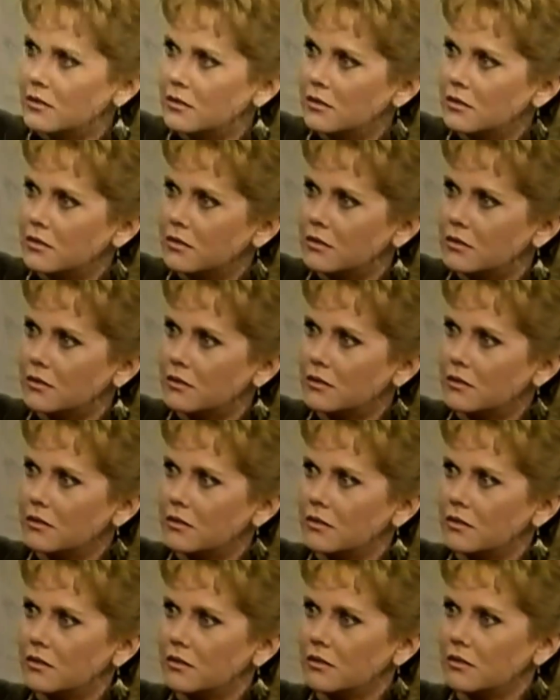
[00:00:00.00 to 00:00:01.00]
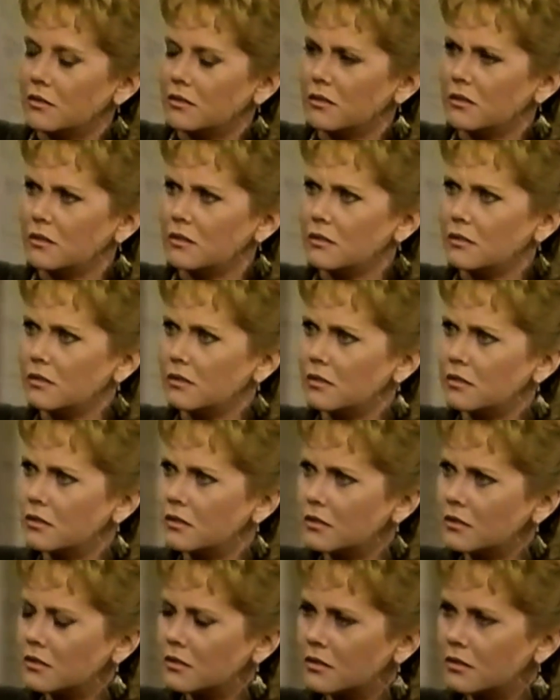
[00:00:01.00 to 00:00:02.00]

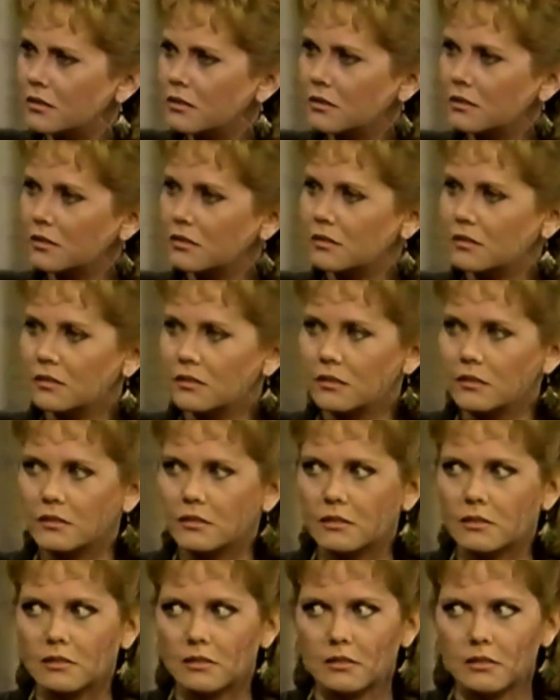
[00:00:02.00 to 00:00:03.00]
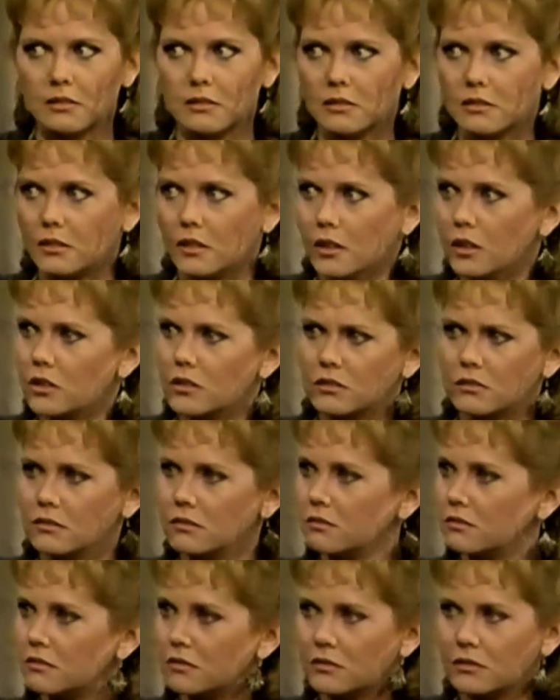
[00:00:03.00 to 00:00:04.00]

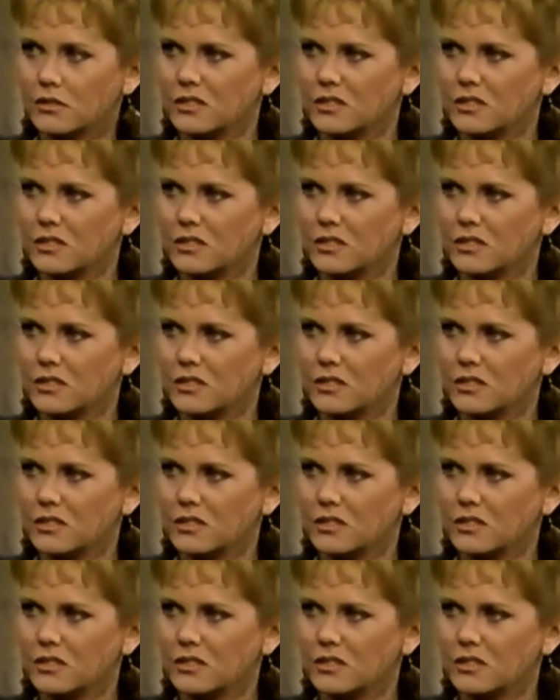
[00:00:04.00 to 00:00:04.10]
(silence)